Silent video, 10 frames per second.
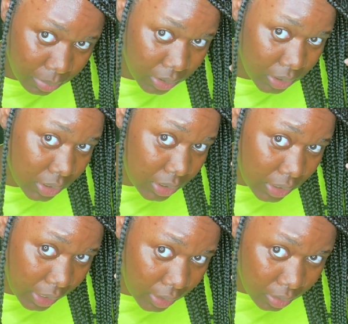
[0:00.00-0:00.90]
but this is
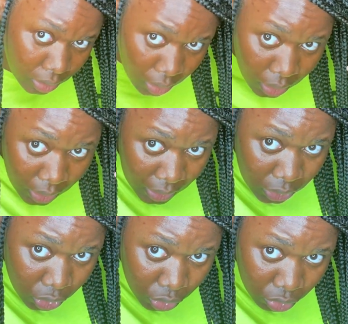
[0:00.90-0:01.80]
like,
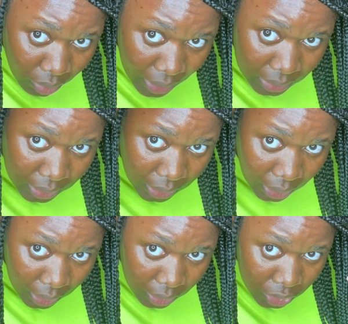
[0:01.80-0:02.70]
it's a drastic
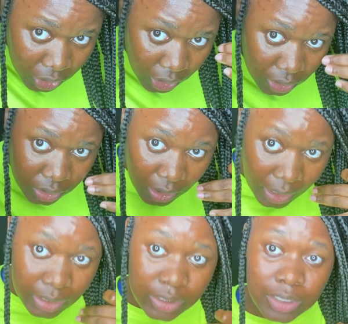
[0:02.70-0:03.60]
color change,
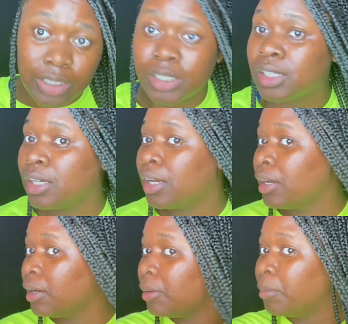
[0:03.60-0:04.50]
honestly.
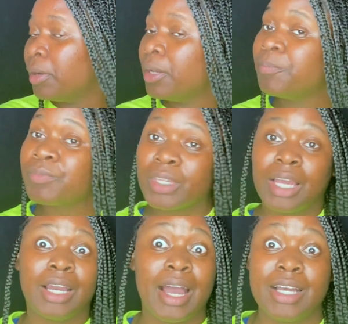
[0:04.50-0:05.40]
But
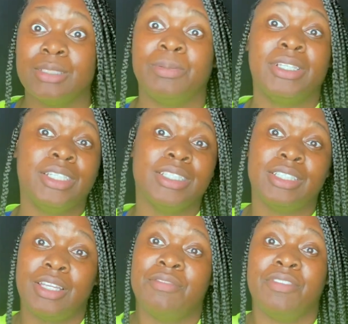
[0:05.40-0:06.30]
guys, please,
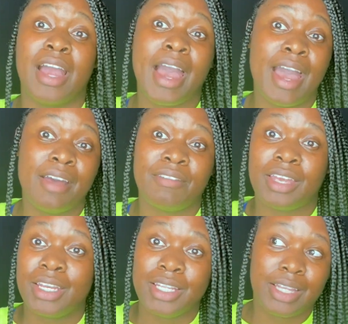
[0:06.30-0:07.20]
if y'all have
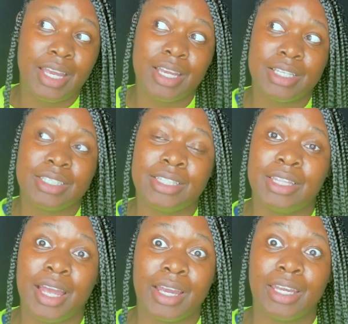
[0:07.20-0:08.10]
anything
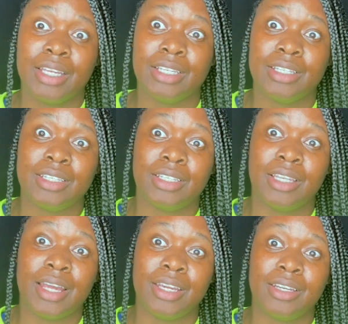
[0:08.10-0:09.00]
that can
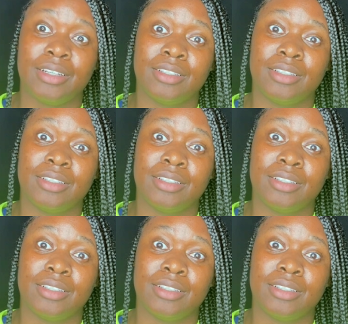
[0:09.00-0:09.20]
like